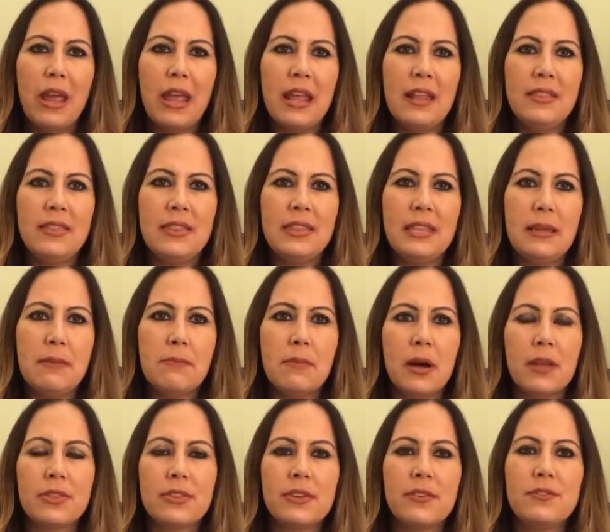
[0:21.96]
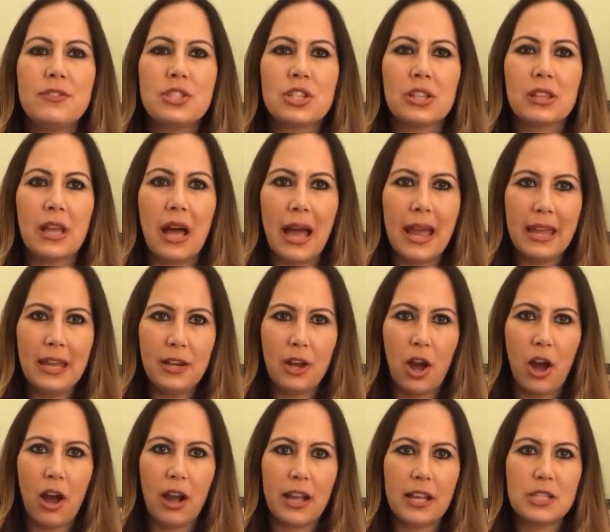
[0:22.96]
in the month of July and
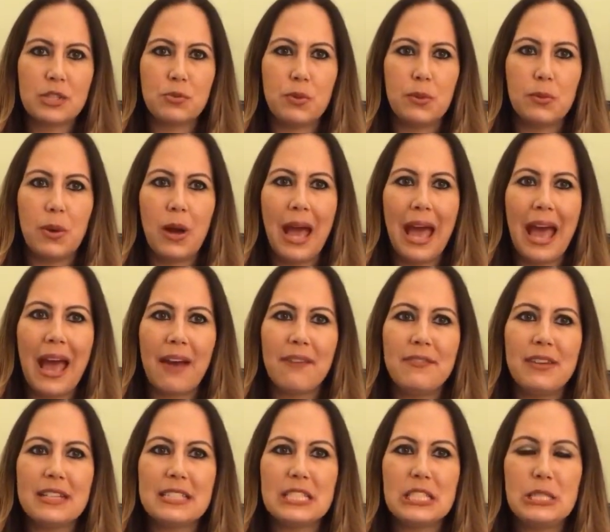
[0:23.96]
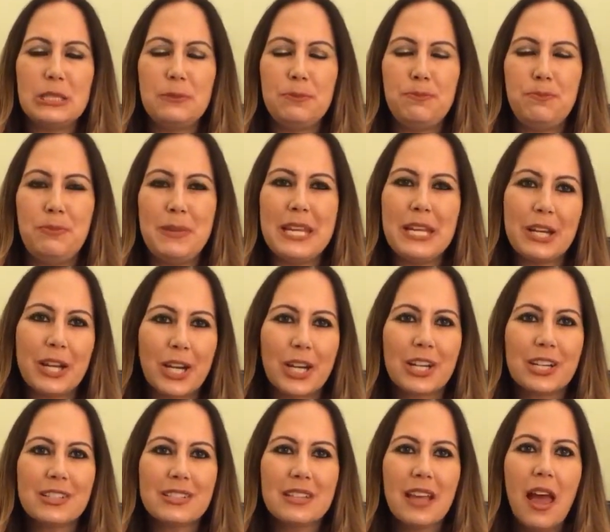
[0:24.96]
August we will have
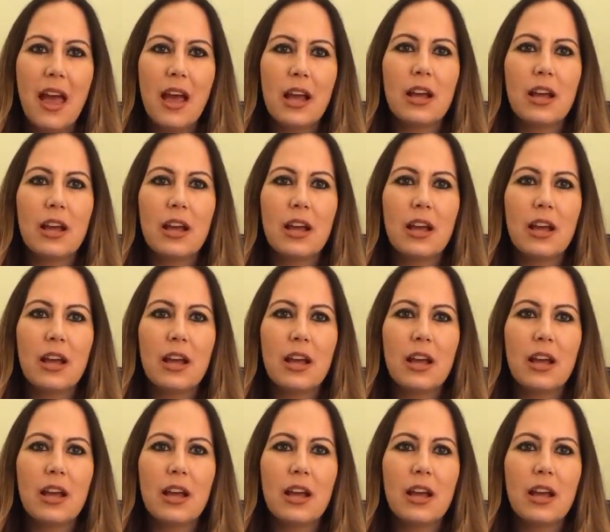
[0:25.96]
speakers